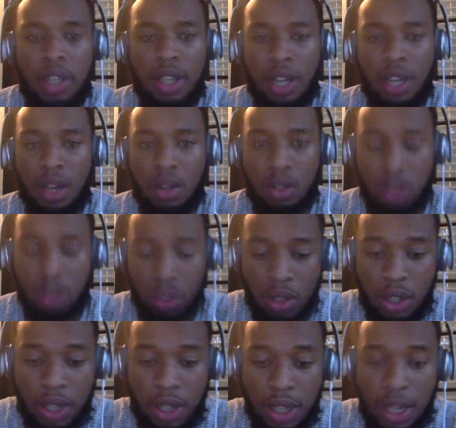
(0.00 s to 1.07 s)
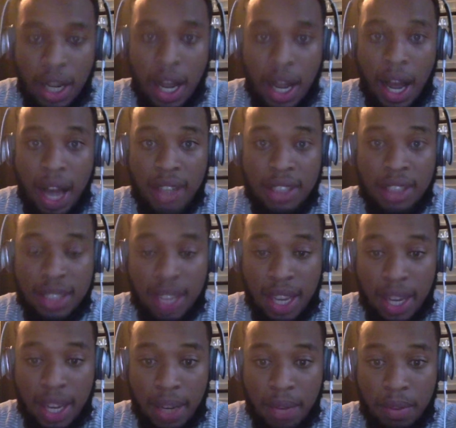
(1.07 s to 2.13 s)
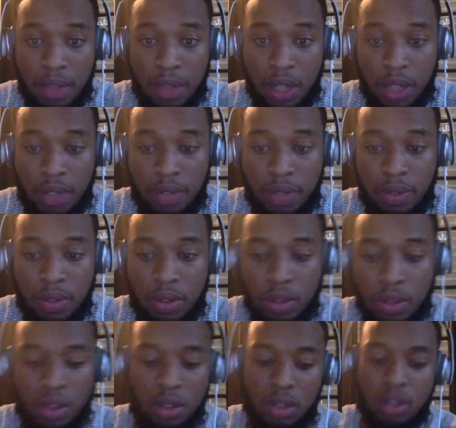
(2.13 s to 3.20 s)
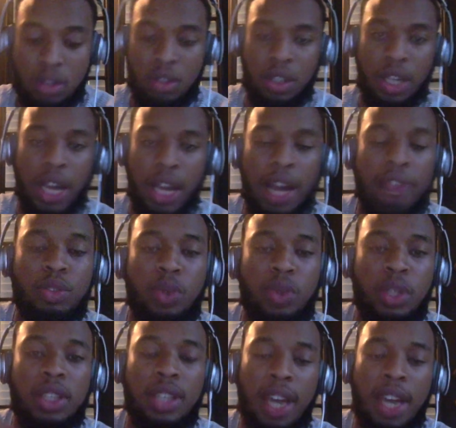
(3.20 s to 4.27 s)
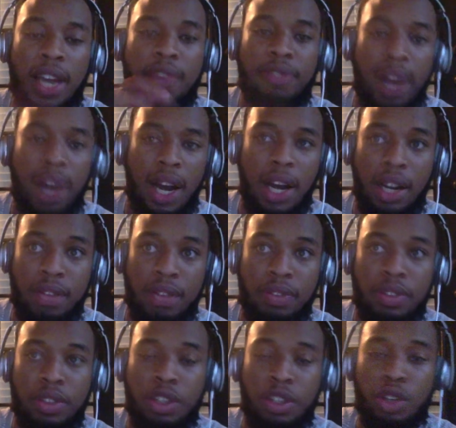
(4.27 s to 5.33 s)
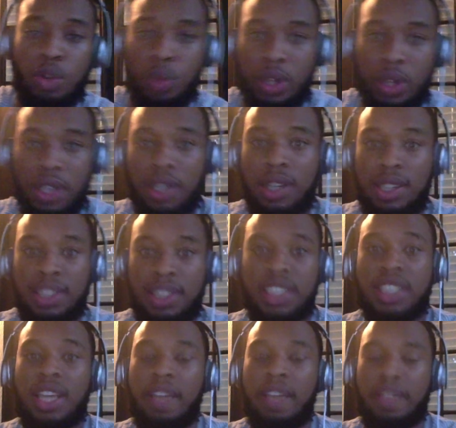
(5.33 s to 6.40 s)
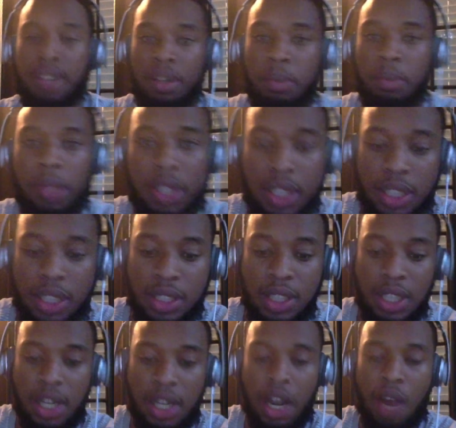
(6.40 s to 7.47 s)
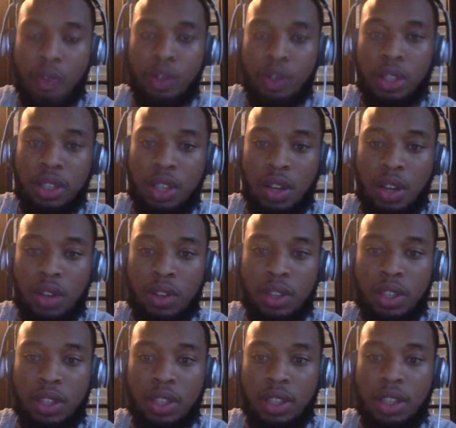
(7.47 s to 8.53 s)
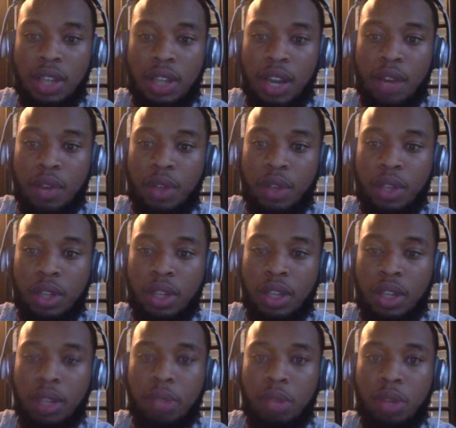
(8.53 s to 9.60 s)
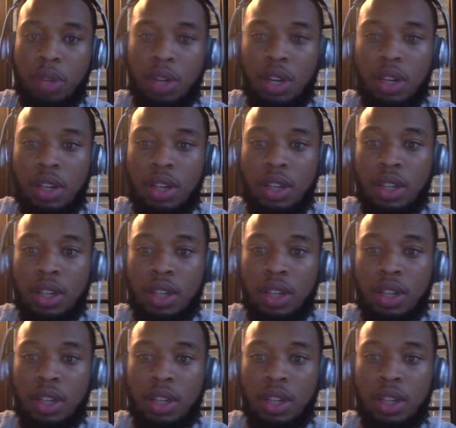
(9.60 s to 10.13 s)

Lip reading: Now, I said if the Cavs win Game 5, they're winning in 7 because I really thought that Kyrie and LeBron